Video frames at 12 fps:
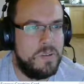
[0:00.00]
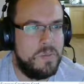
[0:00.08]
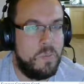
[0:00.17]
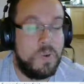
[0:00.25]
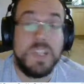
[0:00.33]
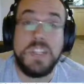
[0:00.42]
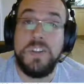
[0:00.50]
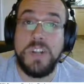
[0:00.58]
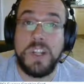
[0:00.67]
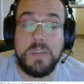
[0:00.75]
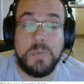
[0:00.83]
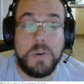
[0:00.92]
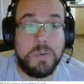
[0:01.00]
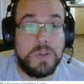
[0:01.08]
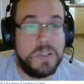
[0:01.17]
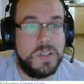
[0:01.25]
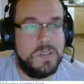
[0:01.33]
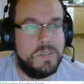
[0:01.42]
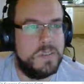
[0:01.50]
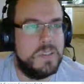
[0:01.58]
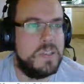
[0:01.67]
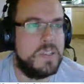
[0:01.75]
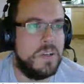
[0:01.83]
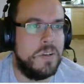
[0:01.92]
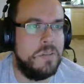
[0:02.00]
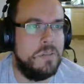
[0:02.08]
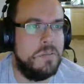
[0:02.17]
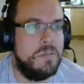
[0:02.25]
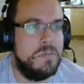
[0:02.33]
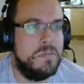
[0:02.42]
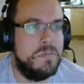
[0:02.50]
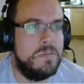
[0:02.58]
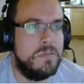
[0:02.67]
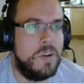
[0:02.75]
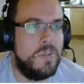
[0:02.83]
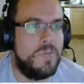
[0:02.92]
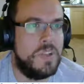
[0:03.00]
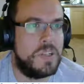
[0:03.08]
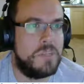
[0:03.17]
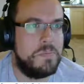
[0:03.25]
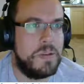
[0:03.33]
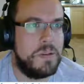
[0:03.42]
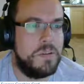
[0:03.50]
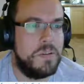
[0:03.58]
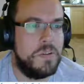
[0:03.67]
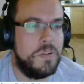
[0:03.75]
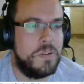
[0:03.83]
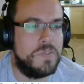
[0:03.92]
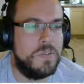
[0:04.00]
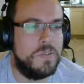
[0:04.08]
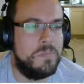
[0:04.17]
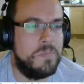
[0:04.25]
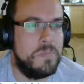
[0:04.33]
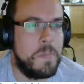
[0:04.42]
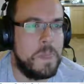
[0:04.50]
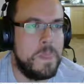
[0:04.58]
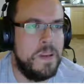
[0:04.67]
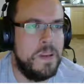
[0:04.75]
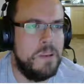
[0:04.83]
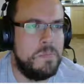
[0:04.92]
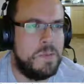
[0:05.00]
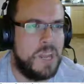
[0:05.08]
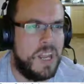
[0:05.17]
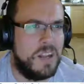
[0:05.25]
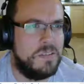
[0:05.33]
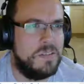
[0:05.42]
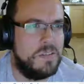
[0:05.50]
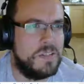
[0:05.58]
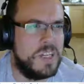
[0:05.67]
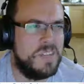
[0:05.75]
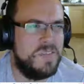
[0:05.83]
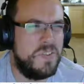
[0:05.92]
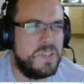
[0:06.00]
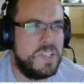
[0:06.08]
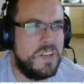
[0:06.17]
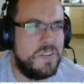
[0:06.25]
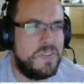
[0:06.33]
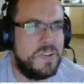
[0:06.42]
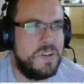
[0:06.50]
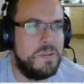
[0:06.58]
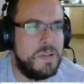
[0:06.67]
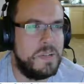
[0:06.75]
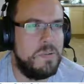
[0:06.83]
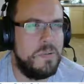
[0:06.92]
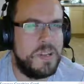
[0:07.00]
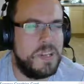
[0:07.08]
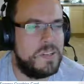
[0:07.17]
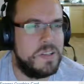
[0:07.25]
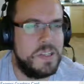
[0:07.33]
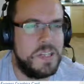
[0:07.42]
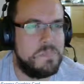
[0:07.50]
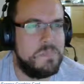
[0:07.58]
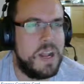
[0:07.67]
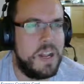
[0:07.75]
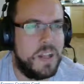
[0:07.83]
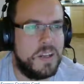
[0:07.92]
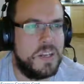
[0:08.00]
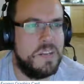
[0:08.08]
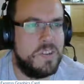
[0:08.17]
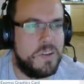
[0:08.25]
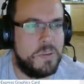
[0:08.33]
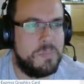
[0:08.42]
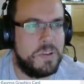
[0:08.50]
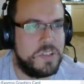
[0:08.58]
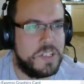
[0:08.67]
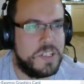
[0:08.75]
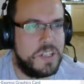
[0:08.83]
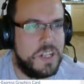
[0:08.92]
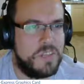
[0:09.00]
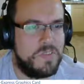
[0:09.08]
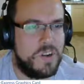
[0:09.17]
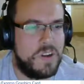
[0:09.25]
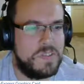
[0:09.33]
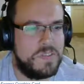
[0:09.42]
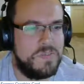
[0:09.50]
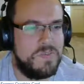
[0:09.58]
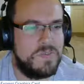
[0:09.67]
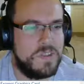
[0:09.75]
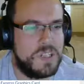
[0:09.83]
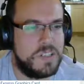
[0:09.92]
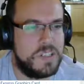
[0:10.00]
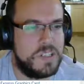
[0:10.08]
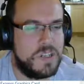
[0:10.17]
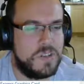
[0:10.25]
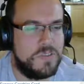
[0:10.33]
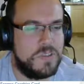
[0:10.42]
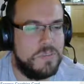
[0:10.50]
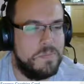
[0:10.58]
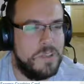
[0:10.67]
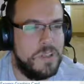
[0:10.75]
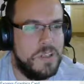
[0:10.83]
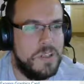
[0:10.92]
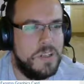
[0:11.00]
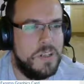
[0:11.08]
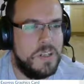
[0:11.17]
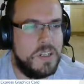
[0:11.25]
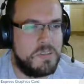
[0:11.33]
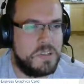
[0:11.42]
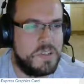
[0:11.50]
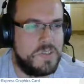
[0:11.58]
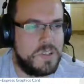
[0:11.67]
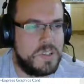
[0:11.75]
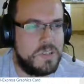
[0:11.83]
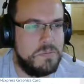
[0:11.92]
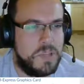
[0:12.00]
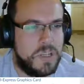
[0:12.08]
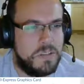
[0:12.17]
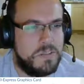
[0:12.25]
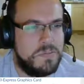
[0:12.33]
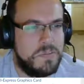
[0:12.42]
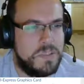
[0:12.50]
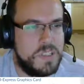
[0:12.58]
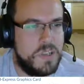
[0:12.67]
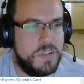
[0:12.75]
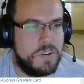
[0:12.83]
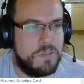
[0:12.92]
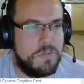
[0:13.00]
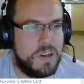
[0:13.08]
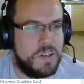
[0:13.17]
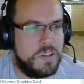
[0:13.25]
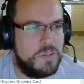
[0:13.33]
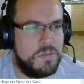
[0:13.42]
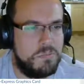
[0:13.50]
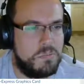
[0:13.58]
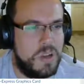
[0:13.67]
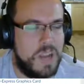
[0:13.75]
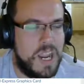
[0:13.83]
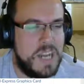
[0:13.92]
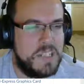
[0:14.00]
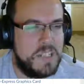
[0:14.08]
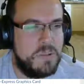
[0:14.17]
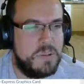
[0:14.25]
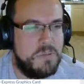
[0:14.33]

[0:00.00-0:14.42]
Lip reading: what is good at the moment. So hope this has been useful. But yeah, on second thoughts, yeah, it's better even on a budget to get the 53600, especially if still have a grand. You got like 80 quid